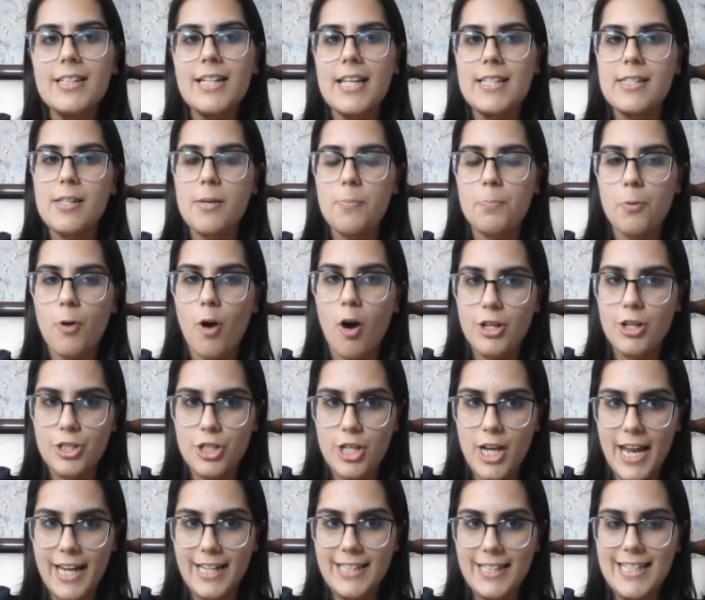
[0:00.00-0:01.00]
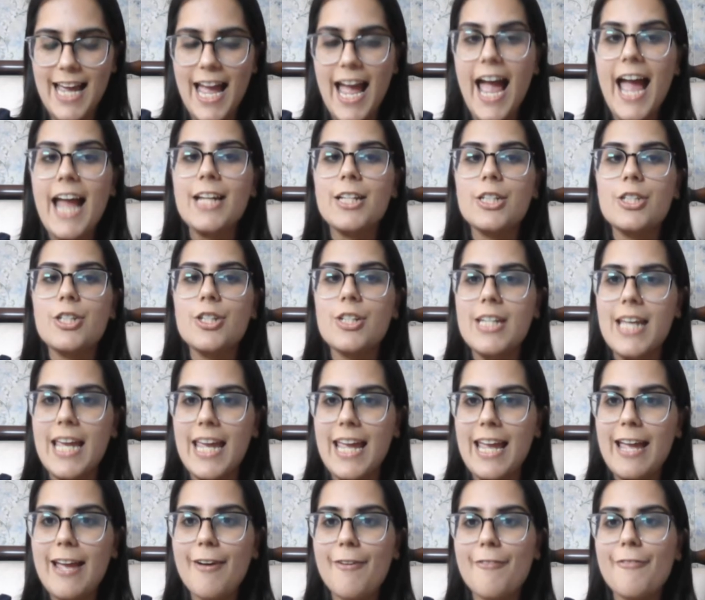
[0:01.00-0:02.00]
as a project, and
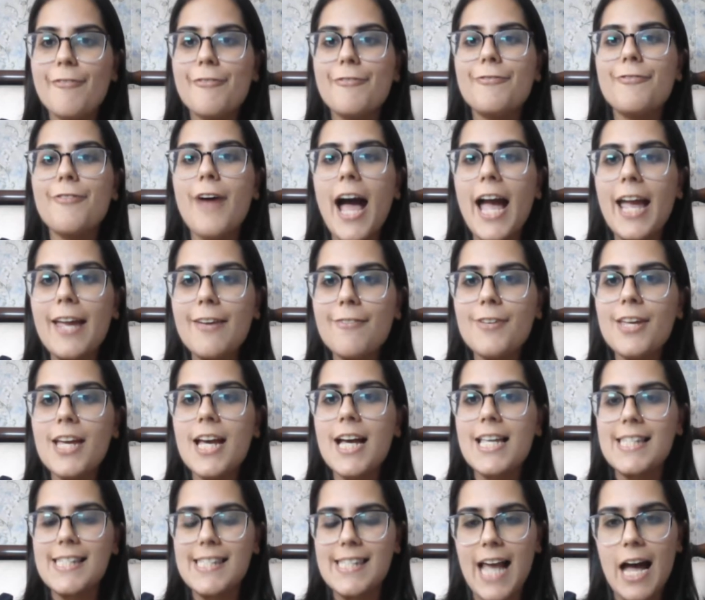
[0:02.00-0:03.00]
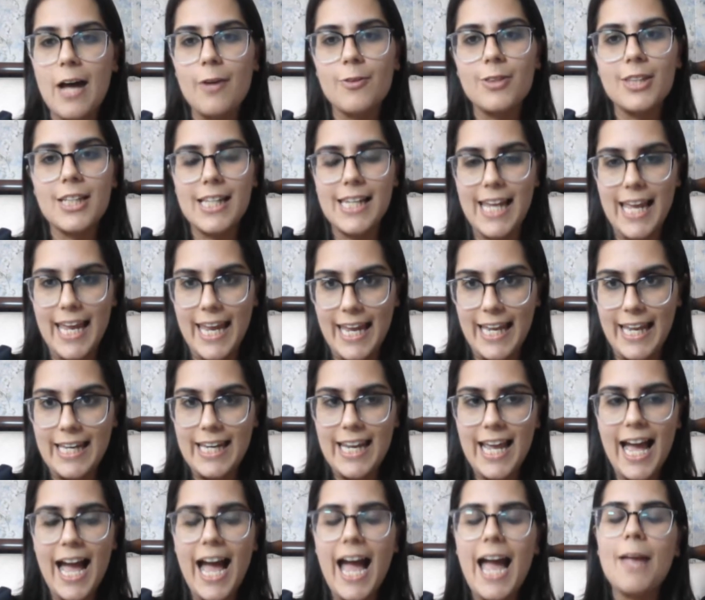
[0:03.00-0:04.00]
today, five years down the
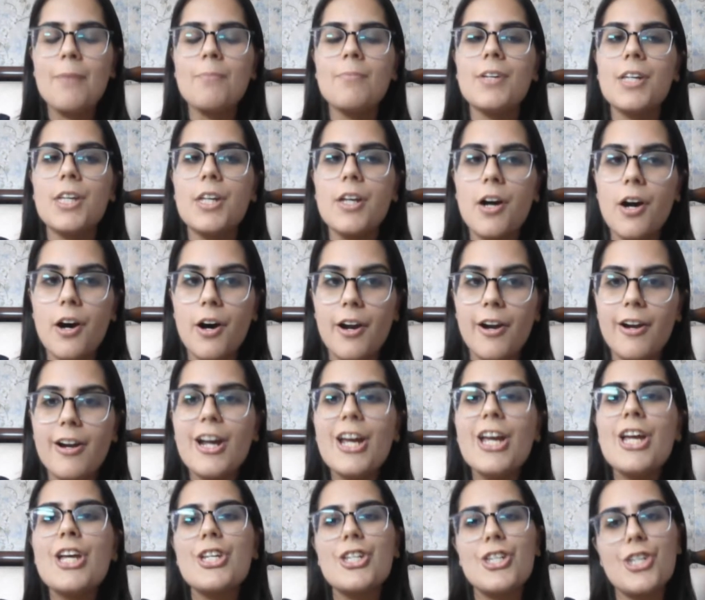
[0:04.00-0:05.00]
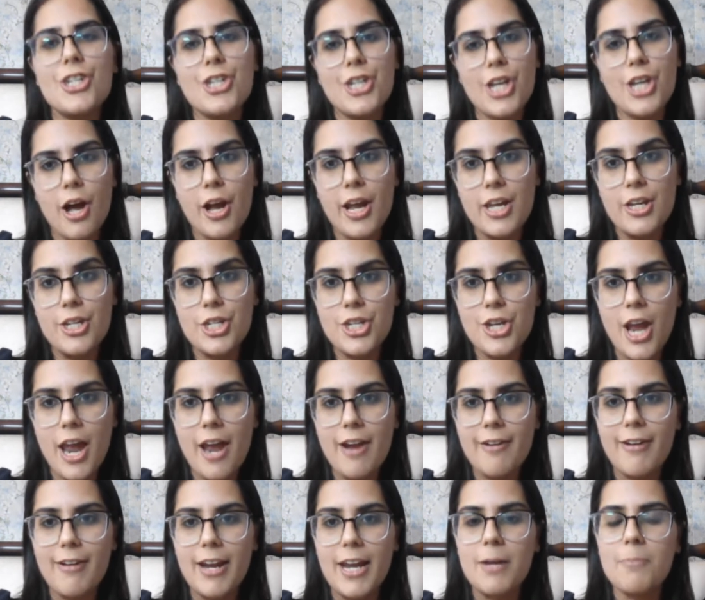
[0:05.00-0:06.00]
lane, I'm here sh
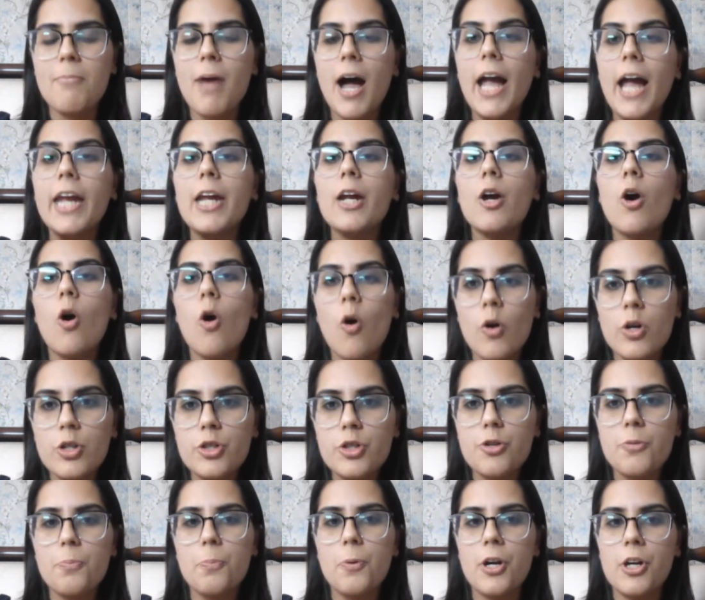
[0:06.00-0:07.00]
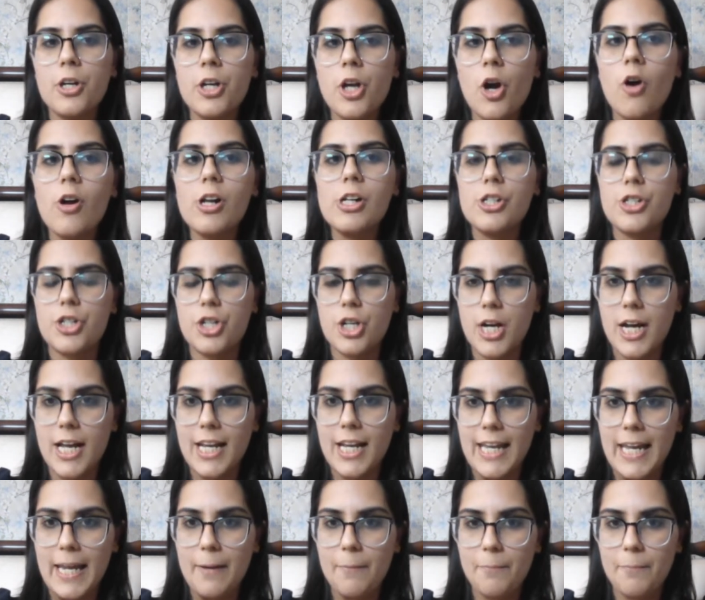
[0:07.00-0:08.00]
sharing my entrepreneurial
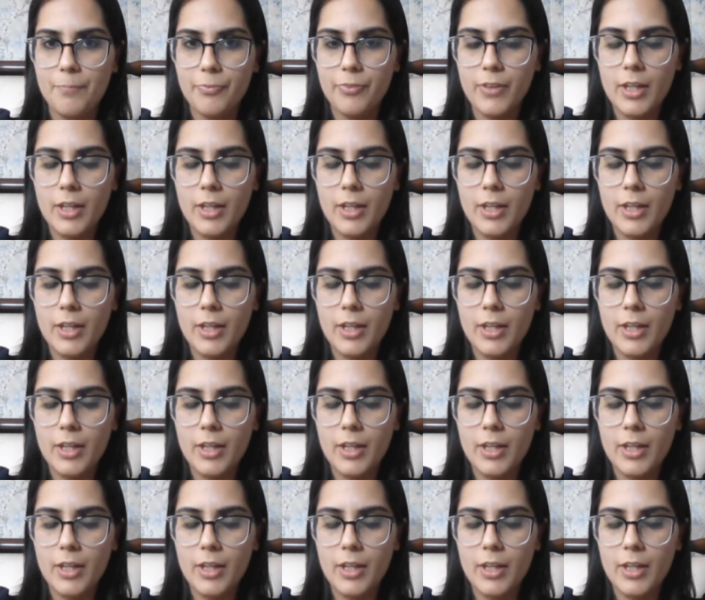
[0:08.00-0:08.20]
journey.